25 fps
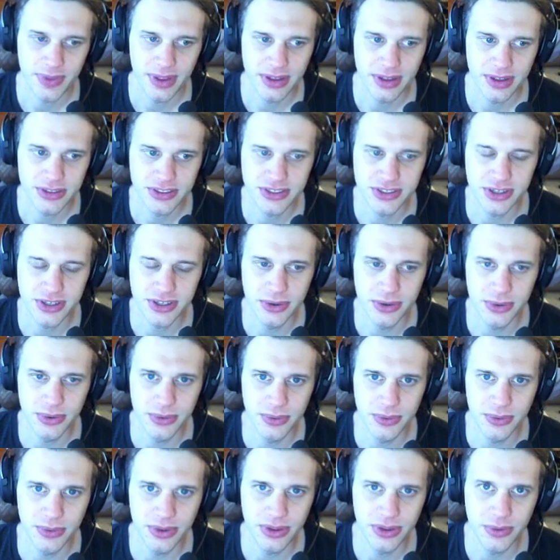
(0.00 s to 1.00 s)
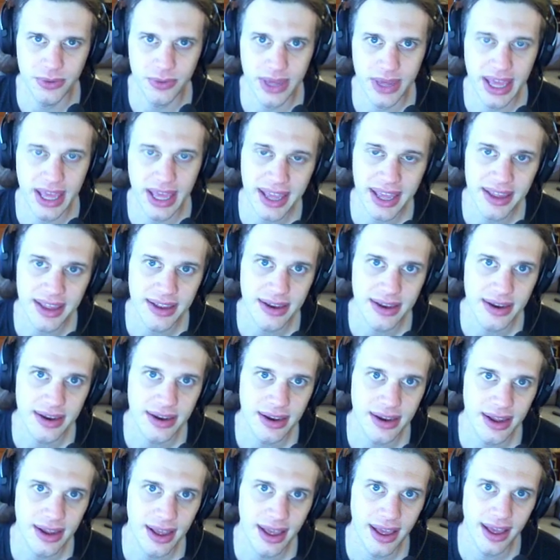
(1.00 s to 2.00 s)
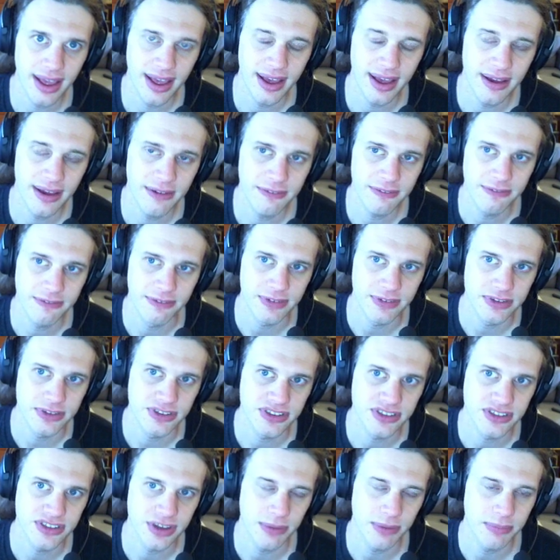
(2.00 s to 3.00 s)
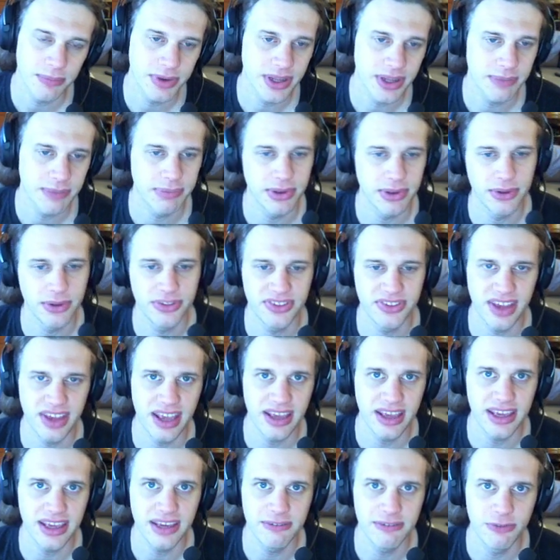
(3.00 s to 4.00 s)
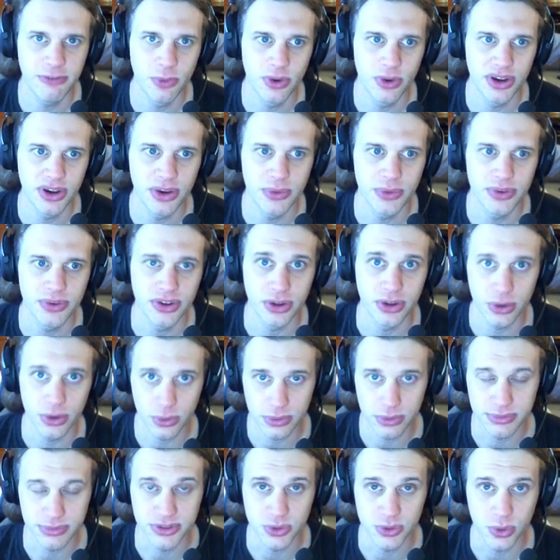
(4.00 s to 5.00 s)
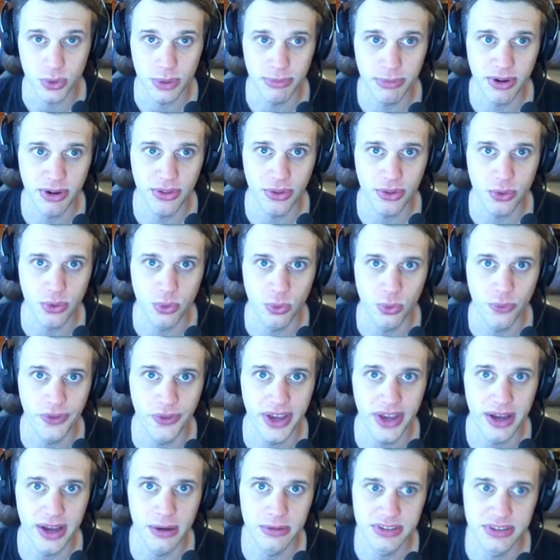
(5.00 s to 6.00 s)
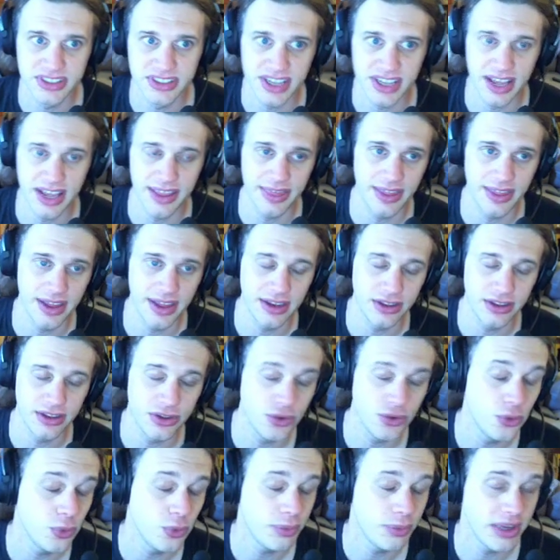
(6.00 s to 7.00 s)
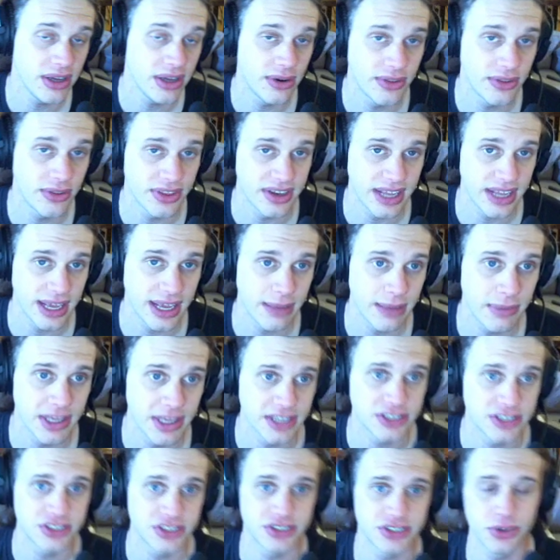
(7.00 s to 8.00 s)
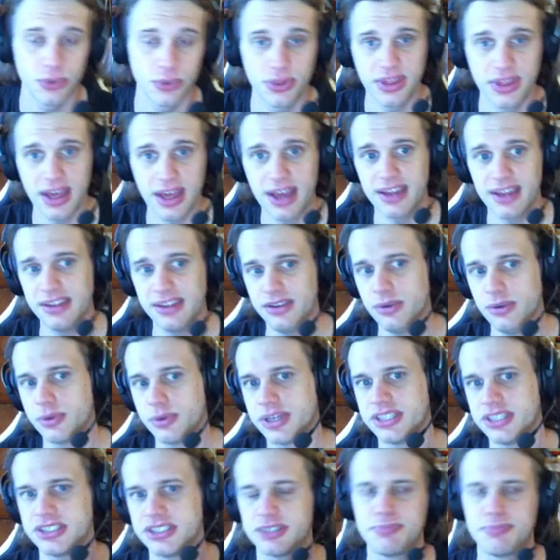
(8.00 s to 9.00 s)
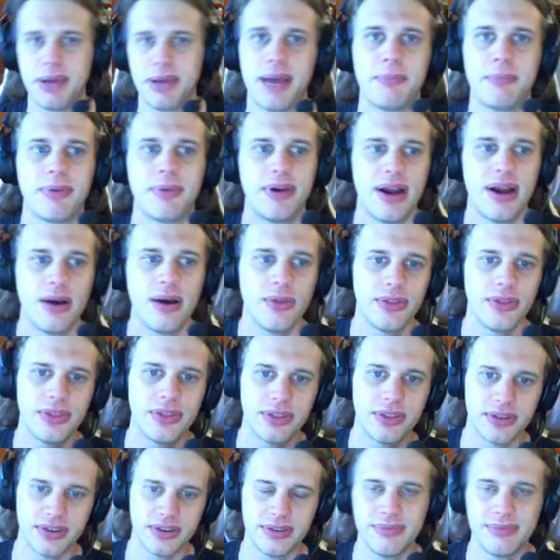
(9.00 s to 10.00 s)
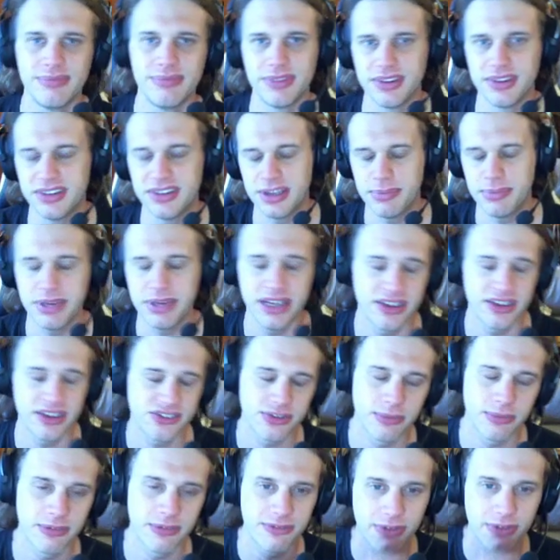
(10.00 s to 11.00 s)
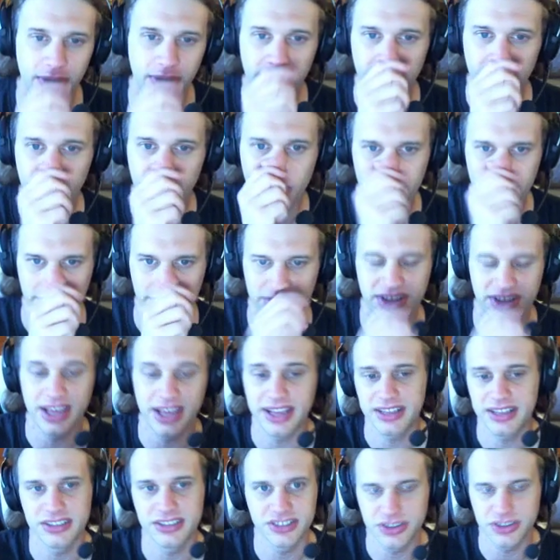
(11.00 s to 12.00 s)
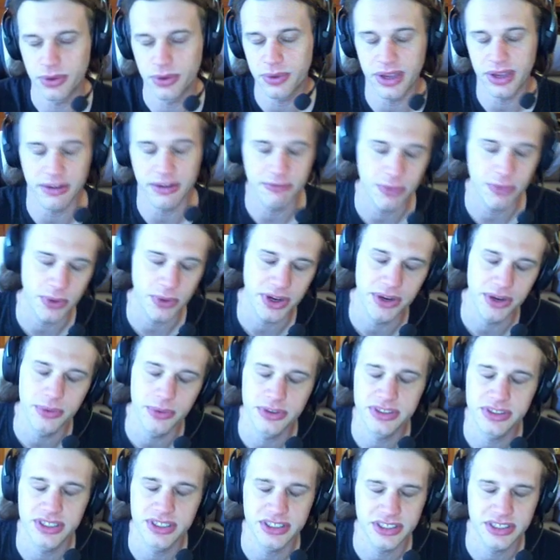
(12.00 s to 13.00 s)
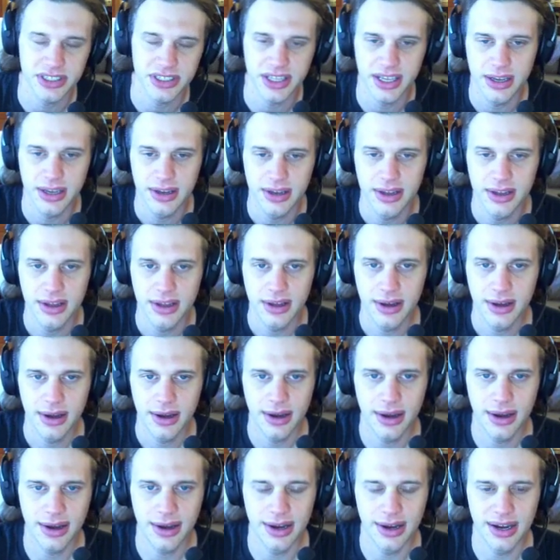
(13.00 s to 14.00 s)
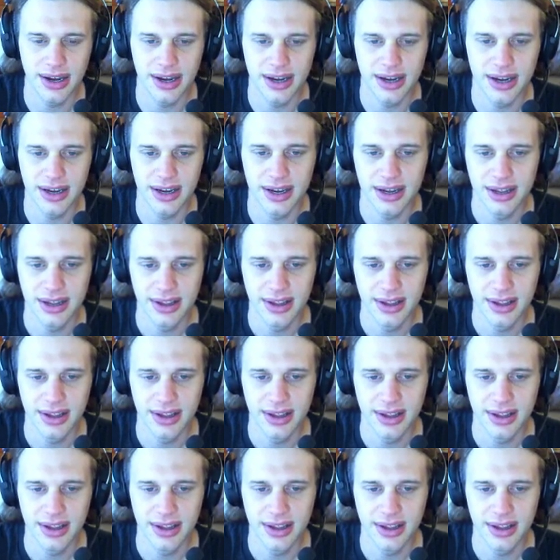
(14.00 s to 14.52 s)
So you can't have somebody build tanky for you to go absorb all the cooldowns and then you be all the damage so that you can just pepper out the DPS from afar while your tank is soaking for you, essentially. Uh,